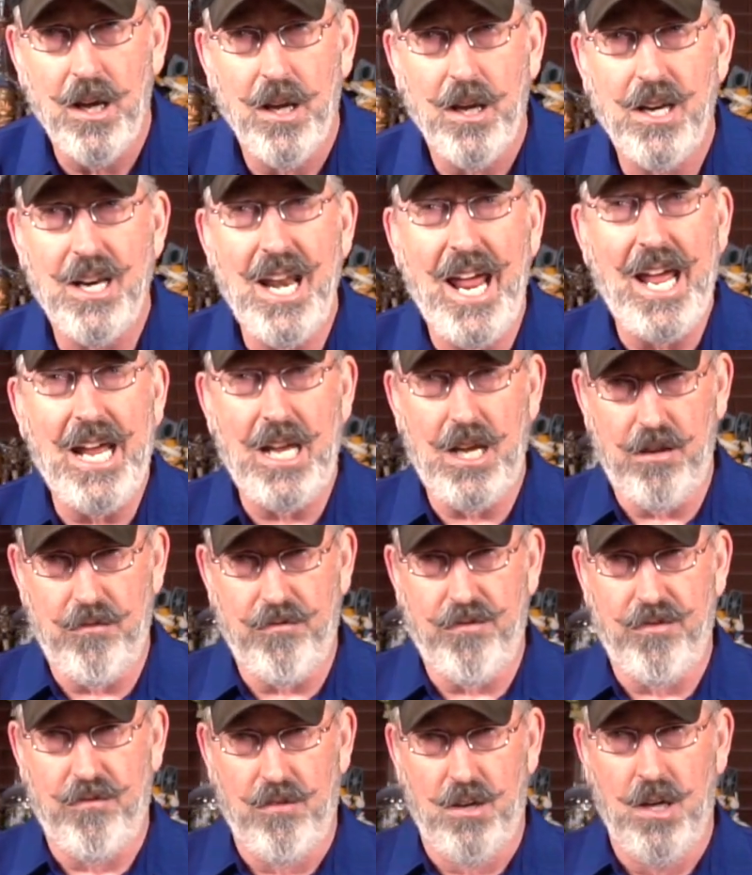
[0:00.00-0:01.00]

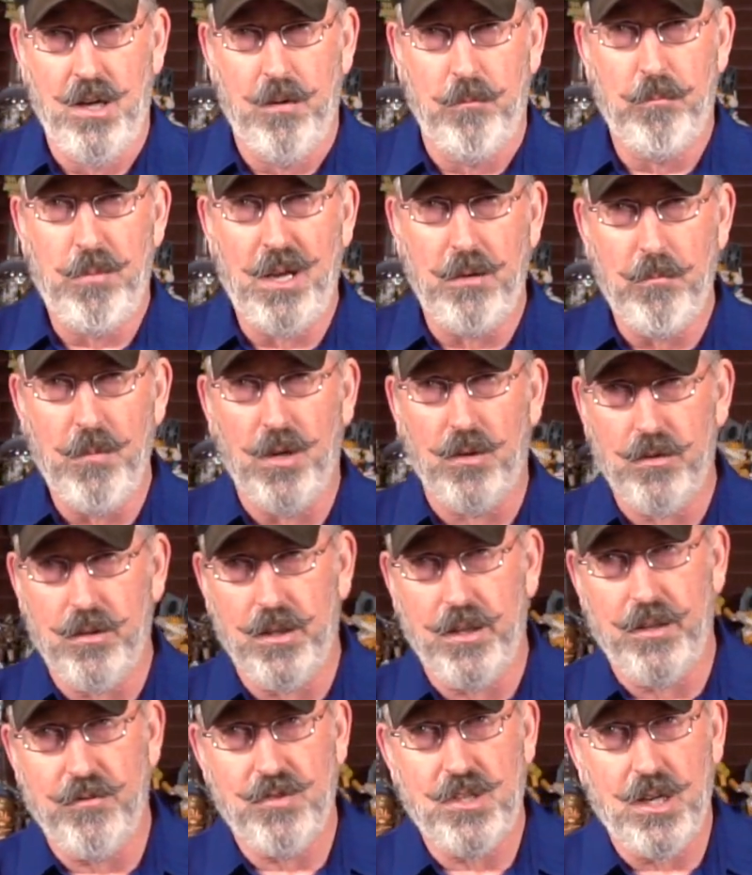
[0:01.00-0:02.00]
Knave. Ben
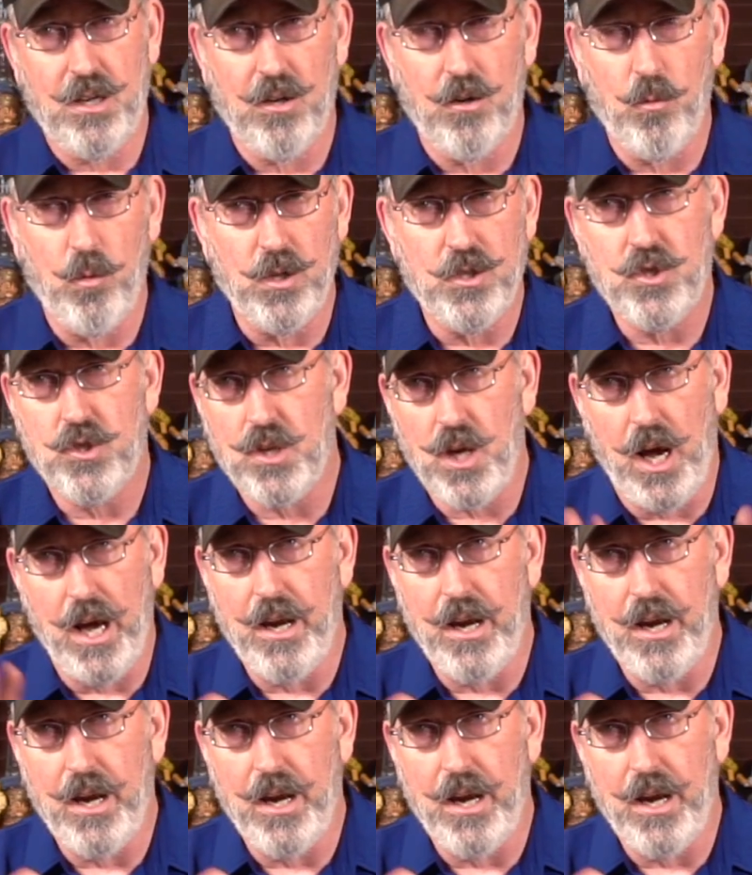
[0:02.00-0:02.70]
Milton lives here in Wichita.